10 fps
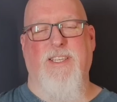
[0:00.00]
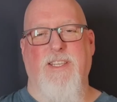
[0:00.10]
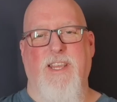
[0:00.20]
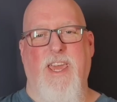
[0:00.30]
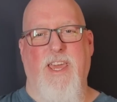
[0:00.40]

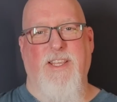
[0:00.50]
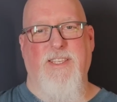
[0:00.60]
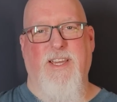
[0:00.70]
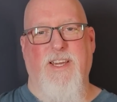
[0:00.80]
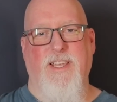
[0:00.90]
and,
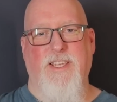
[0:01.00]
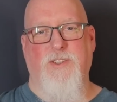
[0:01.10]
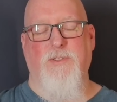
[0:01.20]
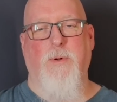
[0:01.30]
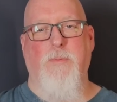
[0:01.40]
and uh, is
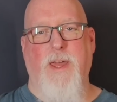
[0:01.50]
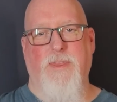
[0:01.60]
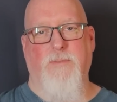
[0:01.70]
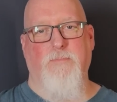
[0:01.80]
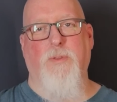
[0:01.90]
usable by
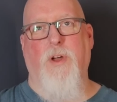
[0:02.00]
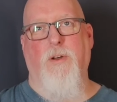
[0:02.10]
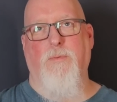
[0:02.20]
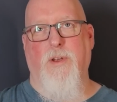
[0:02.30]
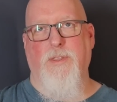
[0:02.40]
the, both the
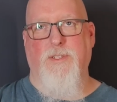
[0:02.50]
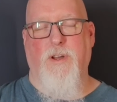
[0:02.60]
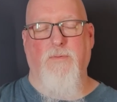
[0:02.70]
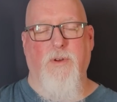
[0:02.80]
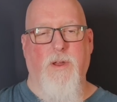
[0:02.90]
hardware and the
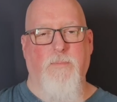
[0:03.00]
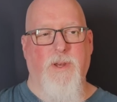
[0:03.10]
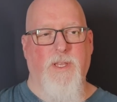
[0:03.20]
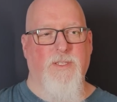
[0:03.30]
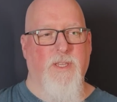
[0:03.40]
software
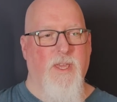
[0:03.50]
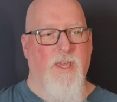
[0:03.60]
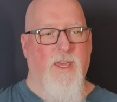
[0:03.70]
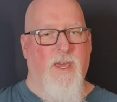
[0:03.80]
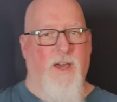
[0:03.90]
companies.
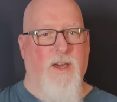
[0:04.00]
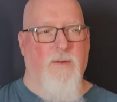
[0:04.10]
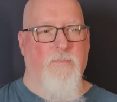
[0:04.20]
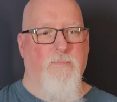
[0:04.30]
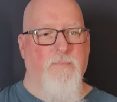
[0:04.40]

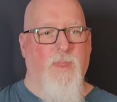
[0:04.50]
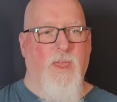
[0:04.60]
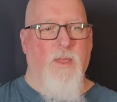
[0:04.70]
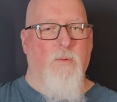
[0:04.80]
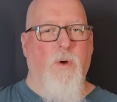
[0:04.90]
Um,
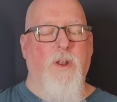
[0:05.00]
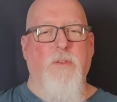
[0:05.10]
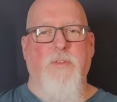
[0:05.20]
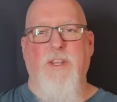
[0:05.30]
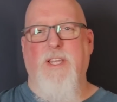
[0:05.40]
one
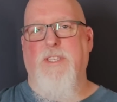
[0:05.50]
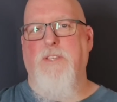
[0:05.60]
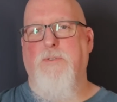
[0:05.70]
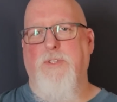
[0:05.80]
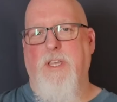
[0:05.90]
other thing that's
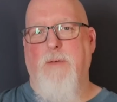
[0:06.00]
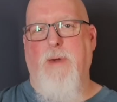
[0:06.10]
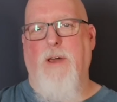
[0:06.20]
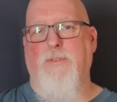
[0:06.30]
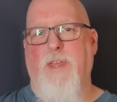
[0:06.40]
interesting
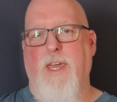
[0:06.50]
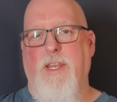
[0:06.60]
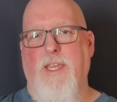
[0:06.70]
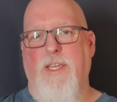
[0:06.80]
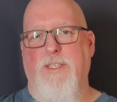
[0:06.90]
about that
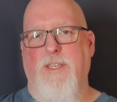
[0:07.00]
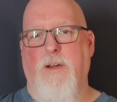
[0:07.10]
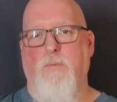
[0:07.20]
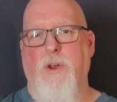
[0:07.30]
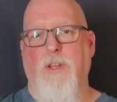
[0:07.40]
is
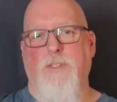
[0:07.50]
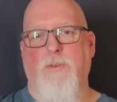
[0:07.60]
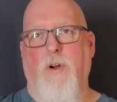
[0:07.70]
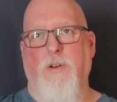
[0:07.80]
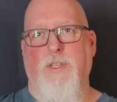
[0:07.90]
uh, we're going to
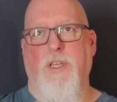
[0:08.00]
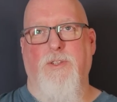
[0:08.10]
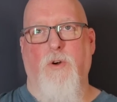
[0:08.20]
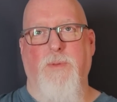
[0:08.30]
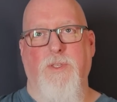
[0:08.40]
do ours as
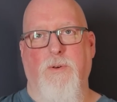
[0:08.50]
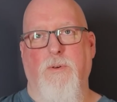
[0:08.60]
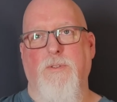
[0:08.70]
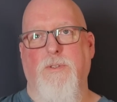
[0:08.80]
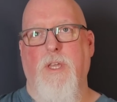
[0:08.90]
open
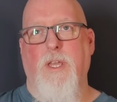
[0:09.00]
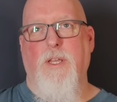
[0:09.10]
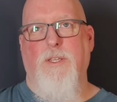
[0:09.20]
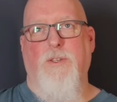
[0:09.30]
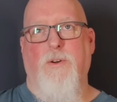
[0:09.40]
source.
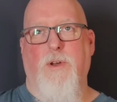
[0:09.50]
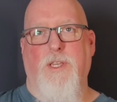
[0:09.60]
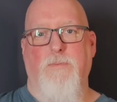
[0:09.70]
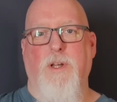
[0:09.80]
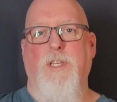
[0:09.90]
So
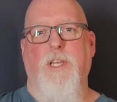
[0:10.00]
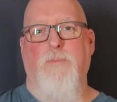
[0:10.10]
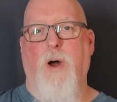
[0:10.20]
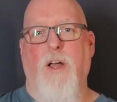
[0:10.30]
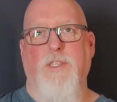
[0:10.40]
as much as
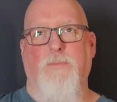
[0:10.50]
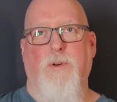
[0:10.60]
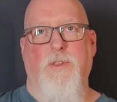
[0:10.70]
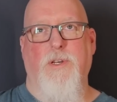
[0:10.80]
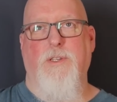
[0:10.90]

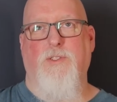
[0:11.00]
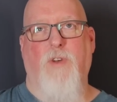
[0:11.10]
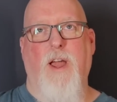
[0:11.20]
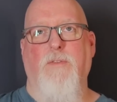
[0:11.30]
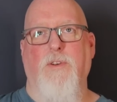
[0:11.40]
possible, the
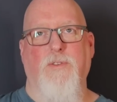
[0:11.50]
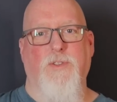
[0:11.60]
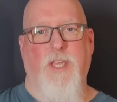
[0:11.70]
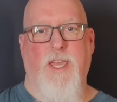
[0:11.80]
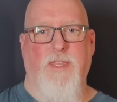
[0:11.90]

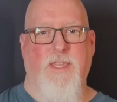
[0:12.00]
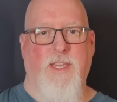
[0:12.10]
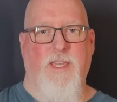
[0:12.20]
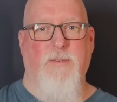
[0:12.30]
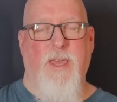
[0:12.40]
drivers and
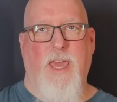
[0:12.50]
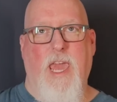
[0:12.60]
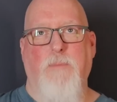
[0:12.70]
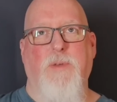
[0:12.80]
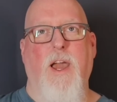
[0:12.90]
the
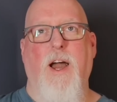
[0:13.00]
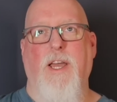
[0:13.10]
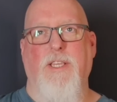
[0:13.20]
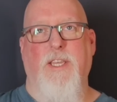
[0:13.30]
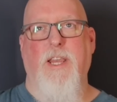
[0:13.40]

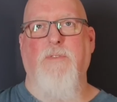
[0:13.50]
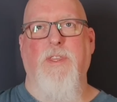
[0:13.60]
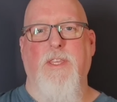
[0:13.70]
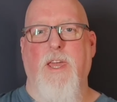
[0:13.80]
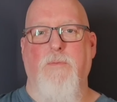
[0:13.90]
APIs and
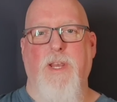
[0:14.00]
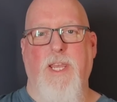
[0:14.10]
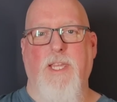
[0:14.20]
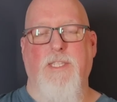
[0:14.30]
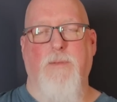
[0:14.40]
everything that we
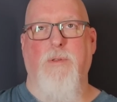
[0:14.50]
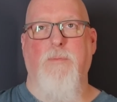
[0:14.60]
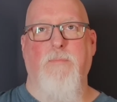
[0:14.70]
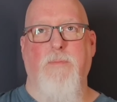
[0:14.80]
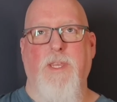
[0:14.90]
need to
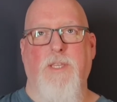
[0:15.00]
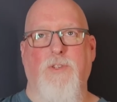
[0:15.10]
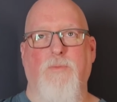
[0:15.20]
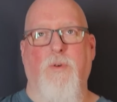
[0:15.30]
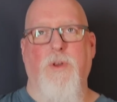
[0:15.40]
implement MIDI
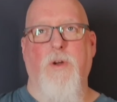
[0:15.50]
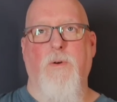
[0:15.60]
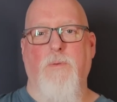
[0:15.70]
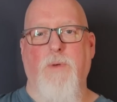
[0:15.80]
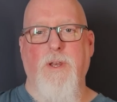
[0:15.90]
2.0
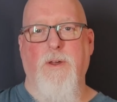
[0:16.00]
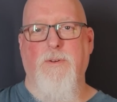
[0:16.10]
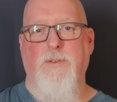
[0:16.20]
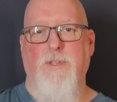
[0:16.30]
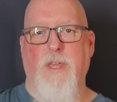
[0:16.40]
on
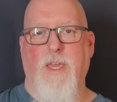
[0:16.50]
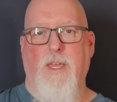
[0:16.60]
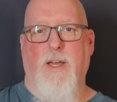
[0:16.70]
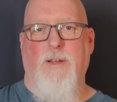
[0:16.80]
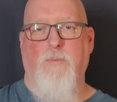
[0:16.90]
Windows
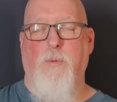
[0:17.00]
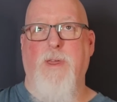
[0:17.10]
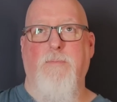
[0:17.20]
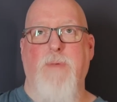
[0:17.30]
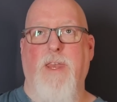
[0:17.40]
uh, will
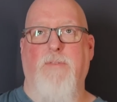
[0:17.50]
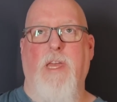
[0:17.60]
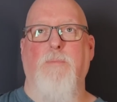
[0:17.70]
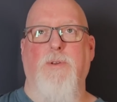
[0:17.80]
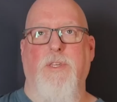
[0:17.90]
be made
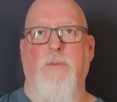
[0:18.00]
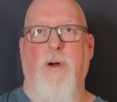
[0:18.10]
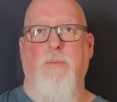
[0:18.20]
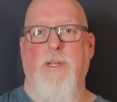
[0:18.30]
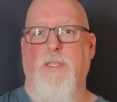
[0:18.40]
available to the
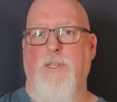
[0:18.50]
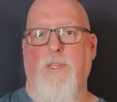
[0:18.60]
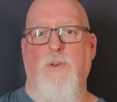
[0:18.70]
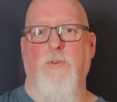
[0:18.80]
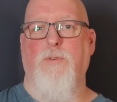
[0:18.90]
public to
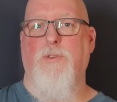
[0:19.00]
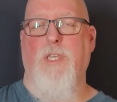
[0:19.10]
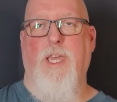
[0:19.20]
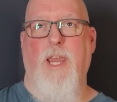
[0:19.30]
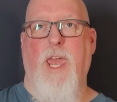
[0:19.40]
use
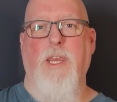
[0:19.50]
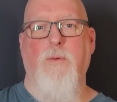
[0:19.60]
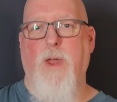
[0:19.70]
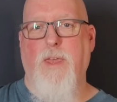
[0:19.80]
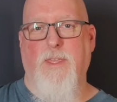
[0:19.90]
in any
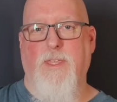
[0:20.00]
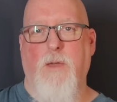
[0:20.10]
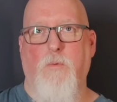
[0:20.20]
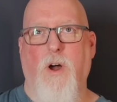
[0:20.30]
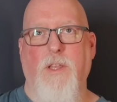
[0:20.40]
way that they
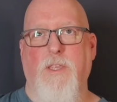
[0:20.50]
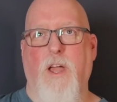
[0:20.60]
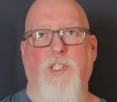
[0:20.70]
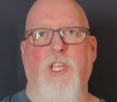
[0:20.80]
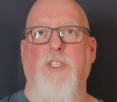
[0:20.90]
want,
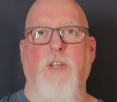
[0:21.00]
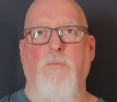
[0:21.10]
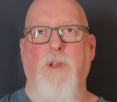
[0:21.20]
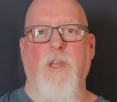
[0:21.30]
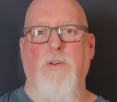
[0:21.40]
not just on
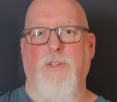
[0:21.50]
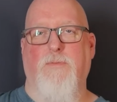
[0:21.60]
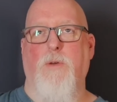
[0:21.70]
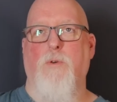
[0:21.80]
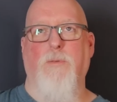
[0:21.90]
Windows
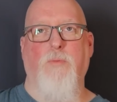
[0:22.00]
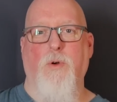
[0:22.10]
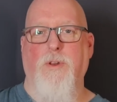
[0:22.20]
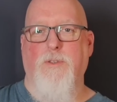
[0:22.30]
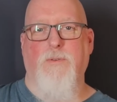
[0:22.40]
if they want to
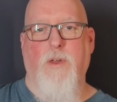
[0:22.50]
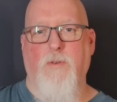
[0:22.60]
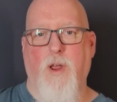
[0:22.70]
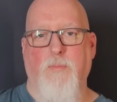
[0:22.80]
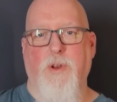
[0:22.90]
port it to
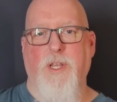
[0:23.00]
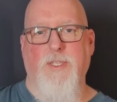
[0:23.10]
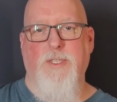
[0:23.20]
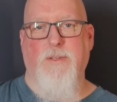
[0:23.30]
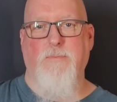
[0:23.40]
another operating
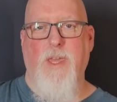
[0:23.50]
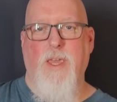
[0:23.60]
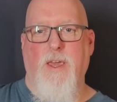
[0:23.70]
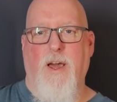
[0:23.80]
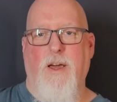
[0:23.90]
system.
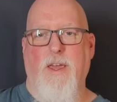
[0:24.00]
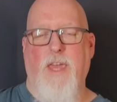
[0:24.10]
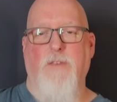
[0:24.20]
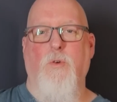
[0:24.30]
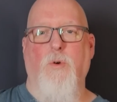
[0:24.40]
Uh,
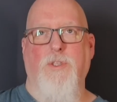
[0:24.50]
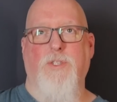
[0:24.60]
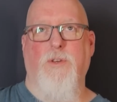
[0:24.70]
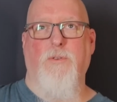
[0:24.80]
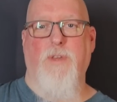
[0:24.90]
and of course,
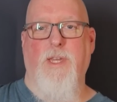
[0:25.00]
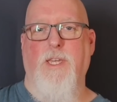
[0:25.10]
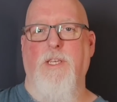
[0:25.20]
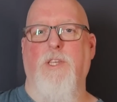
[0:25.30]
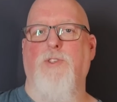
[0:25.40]
so they
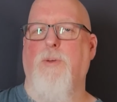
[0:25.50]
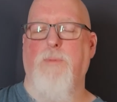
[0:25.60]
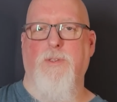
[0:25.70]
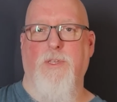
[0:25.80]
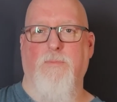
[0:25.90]
can
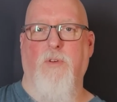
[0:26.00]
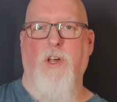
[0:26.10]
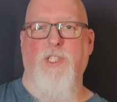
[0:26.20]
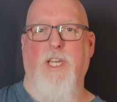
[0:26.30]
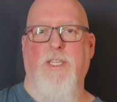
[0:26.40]
contribute to the
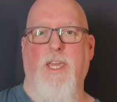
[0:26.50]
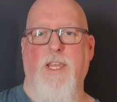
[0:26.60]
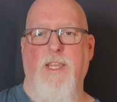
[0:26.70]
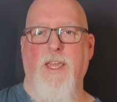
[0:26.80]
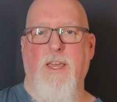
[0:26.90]
project
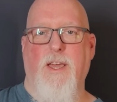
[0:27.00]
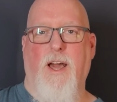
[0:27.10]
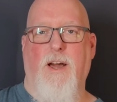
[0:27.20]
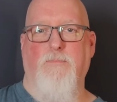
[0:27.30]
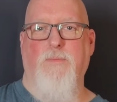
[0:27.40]
and
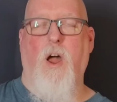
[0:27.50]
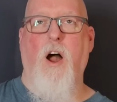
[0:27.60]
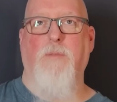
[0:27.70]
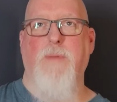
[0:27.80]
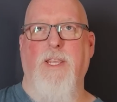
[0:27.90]
um,
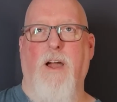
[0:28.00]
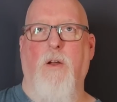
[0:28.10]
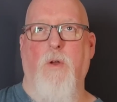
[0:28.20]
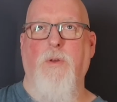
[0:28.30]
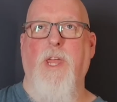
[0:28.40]
augment
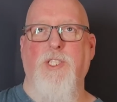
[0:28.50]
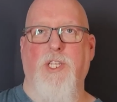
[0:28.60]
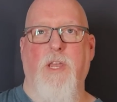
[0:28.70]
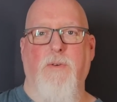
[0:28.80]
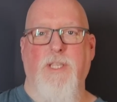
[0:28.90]
our own
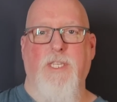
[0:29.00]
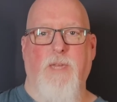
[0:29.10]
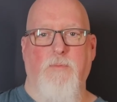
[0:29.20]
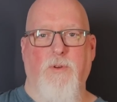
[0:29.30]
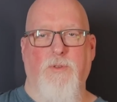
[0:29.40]
engineering
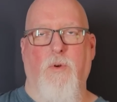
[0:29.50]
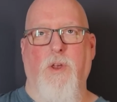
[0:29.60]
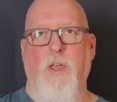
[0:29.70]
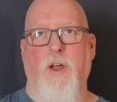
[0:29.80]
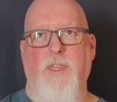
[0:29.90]
team who's
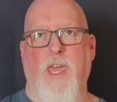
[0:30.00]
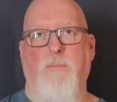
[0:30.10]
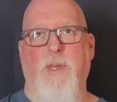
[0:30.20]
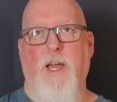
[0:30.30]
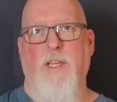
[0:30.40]
working on the
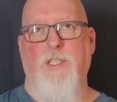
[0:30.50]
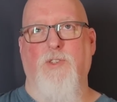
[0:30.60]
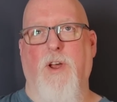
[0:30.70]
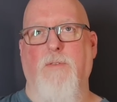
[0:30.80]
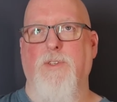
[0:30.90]
APIs and
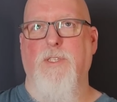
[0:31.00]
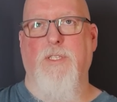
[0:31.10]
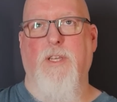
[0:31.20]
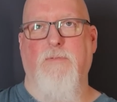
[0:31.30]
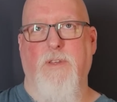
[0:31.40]
drivers and
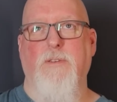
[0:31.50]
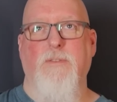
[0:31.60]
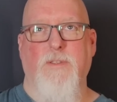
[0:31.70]
stuff there.